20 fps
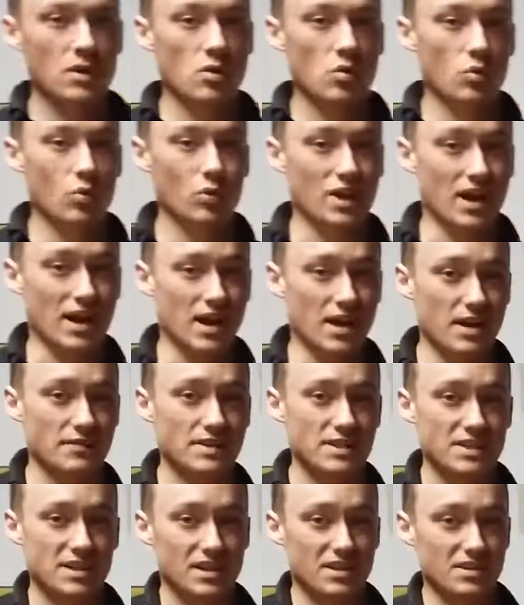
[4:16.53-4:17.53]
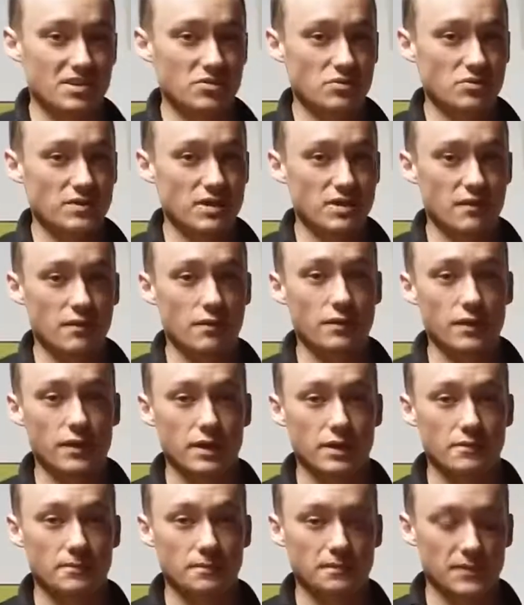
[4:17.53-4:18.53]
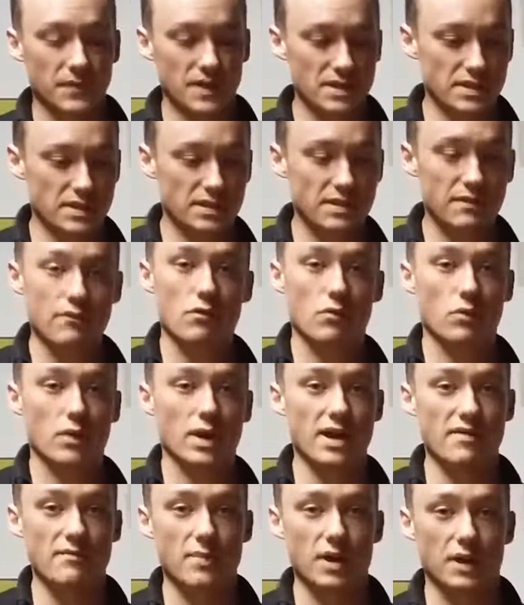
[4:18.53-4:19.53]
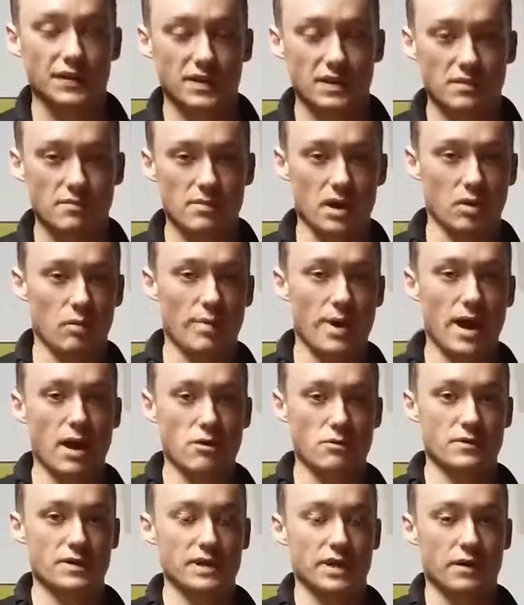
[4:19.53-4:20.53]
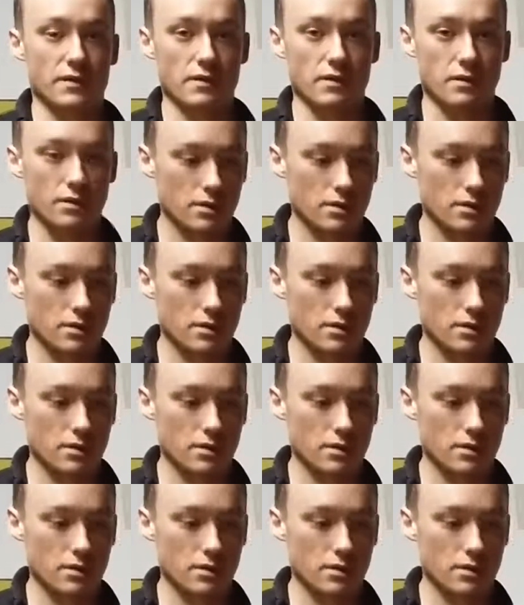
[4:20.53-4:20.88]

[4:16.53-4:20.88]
what I've decided to do differently is a different way of melting the metal powder together.